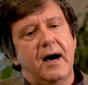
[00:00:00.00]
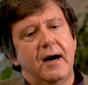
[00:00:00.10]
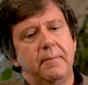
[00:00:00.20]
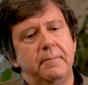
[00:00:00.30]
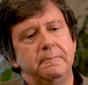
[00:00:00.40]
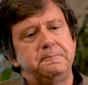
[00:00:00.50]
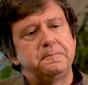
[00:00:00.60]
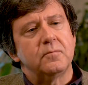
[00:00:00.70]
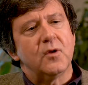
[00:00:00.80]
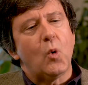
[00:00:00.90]

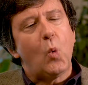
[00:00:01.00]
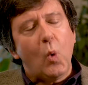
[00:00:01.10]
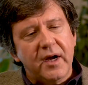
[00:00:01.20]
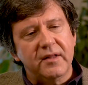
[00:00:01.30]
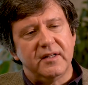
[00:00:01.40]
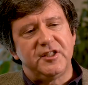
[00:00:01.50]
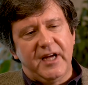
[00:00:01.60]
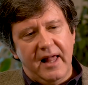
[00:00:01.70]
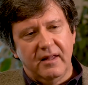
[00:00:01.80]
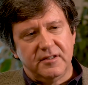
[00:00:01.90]
One of the
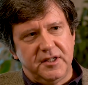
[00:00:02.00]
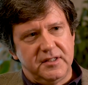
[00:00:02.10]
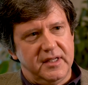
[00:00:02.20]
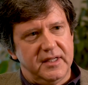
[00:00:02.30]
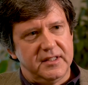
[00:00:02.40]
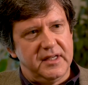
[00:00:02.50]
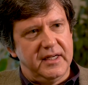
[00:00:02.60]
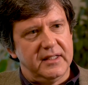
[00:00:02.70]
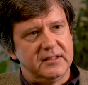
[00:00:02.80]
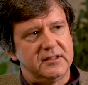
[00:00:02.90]
challenges
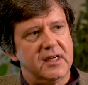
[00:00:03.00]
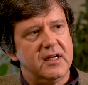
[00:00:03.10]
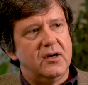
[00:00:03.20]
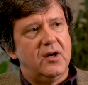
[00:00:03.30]
is